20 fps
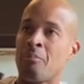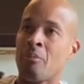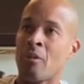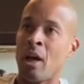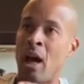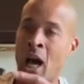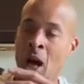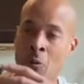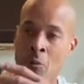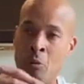
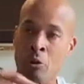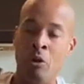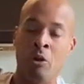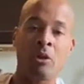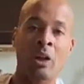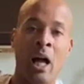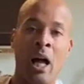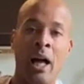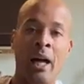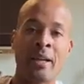I
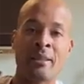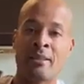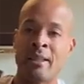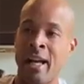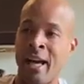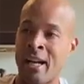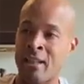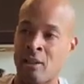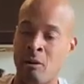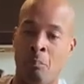realized
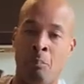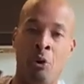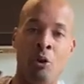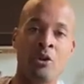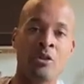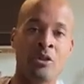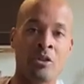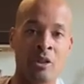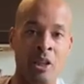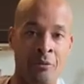as a
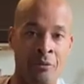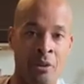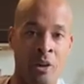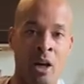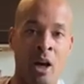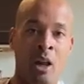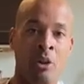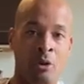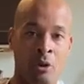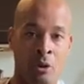person of
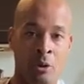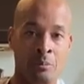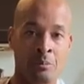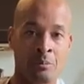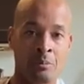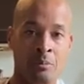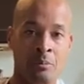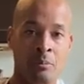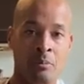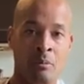color,
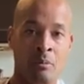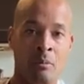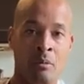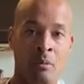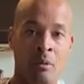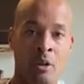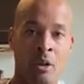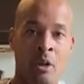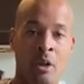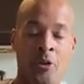
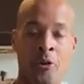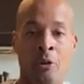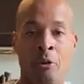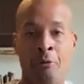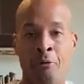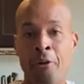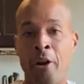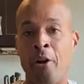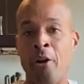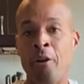there are
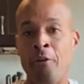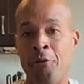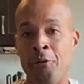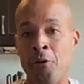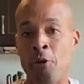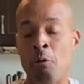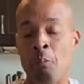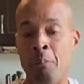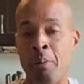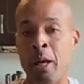very
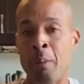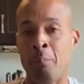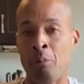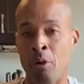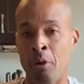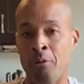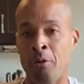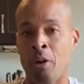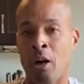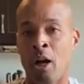few people
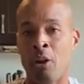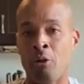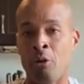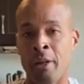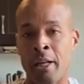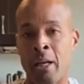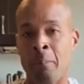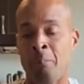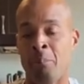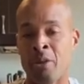of color
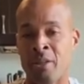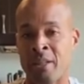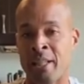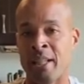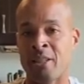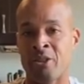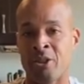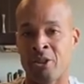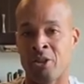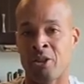in
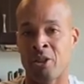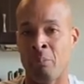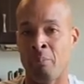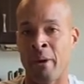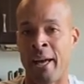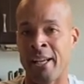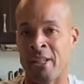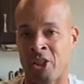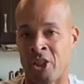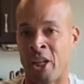positions to
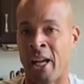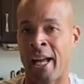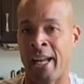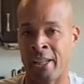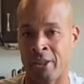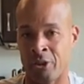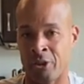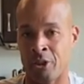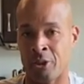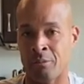make
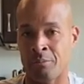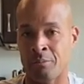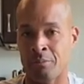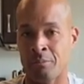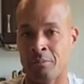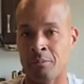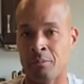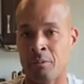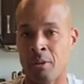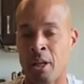change.
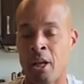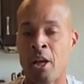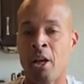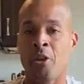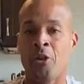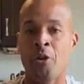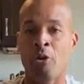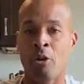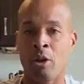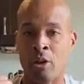
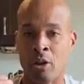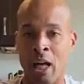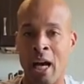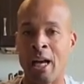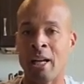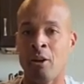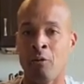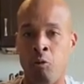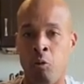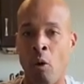There are a lot
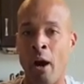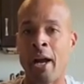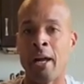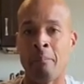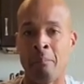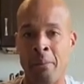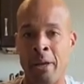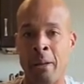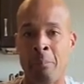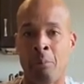of white
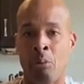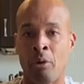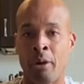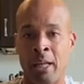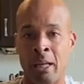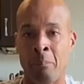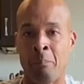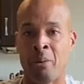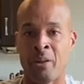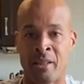people
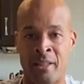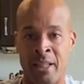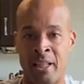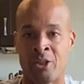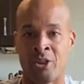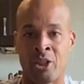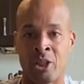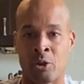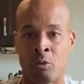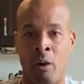in
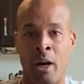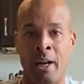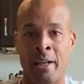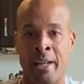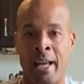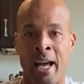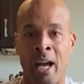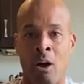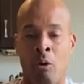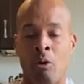positions right
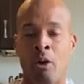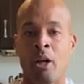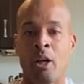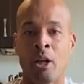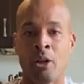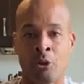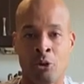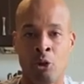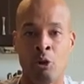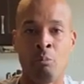now
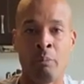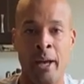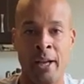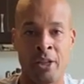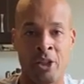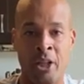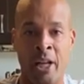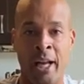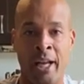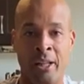to make
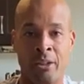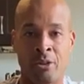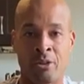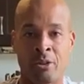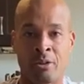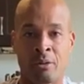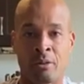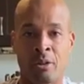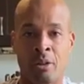change.